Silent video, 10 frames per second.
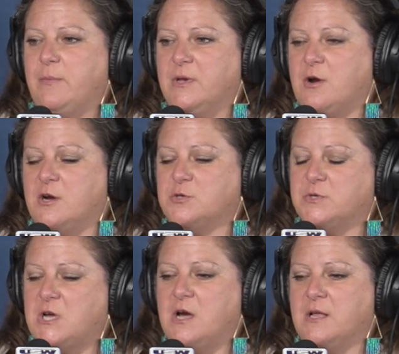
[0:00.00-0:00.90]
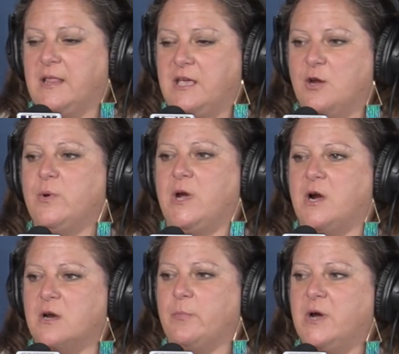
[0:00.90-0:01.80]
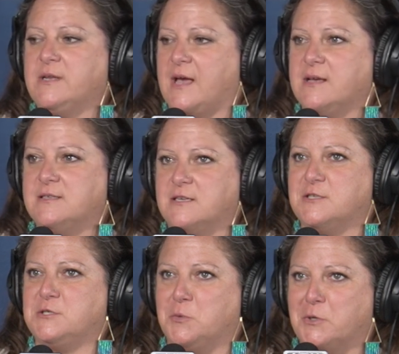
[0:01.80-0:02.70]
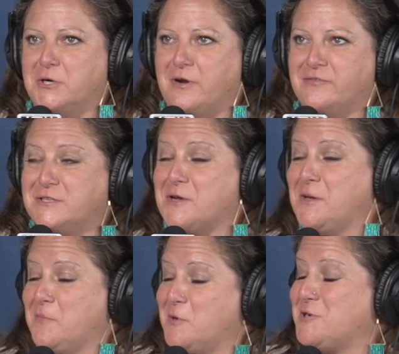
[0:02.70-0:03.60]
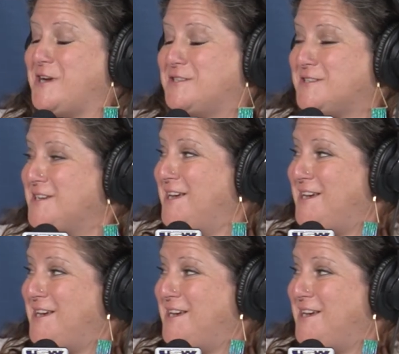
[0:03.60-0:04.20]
I mean, gosh, we're talking here we are on a podcast in a steelworker office talking about trans